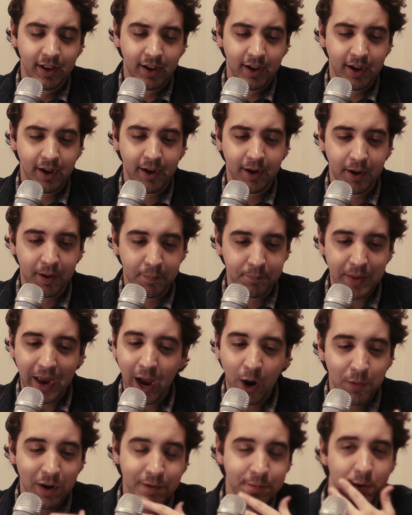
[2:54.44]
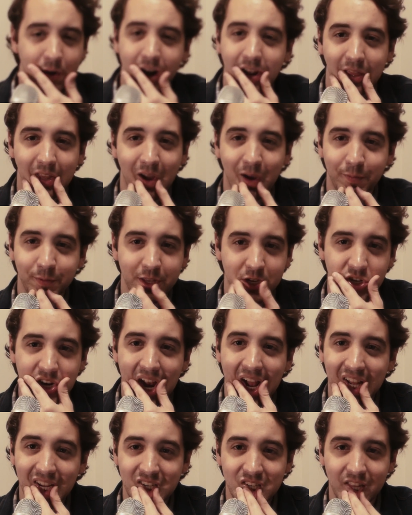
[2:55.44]
However, I love the
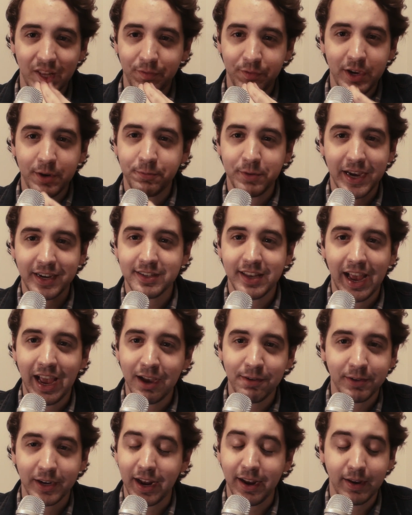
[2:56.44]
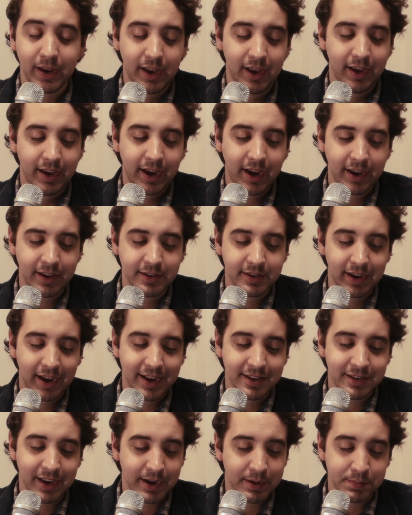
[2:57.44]
challenge that VFX have, and
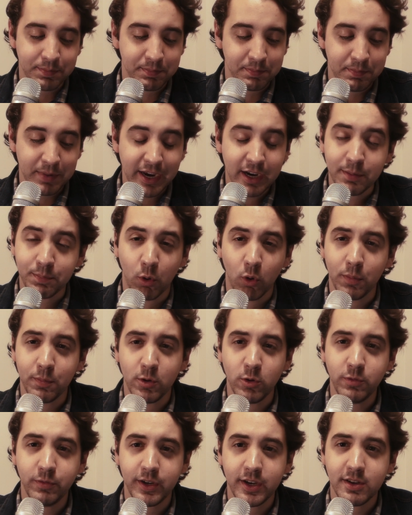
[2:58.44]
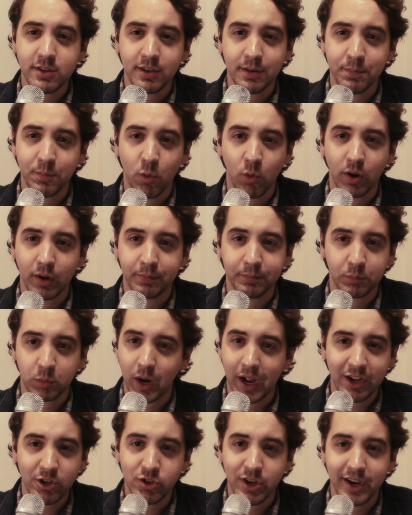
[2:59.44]
as I make more movies and more
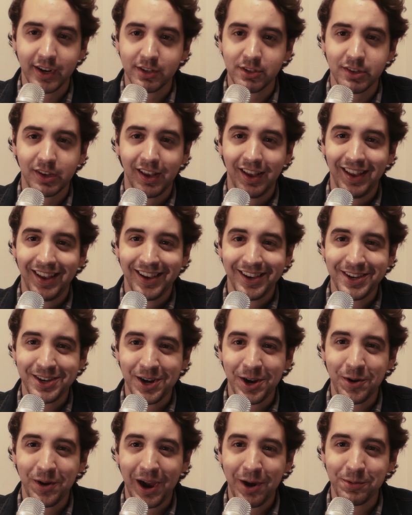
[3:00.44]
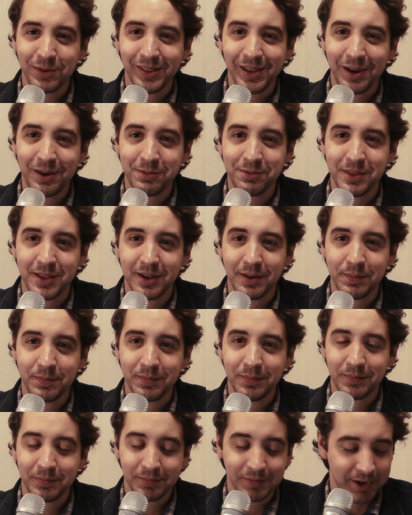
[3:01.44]
projects, you know, I would love
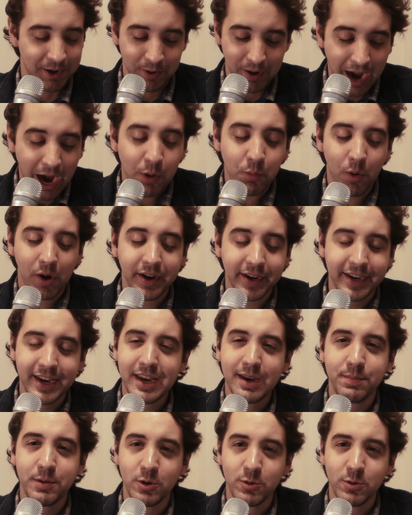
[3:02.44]
I want to keep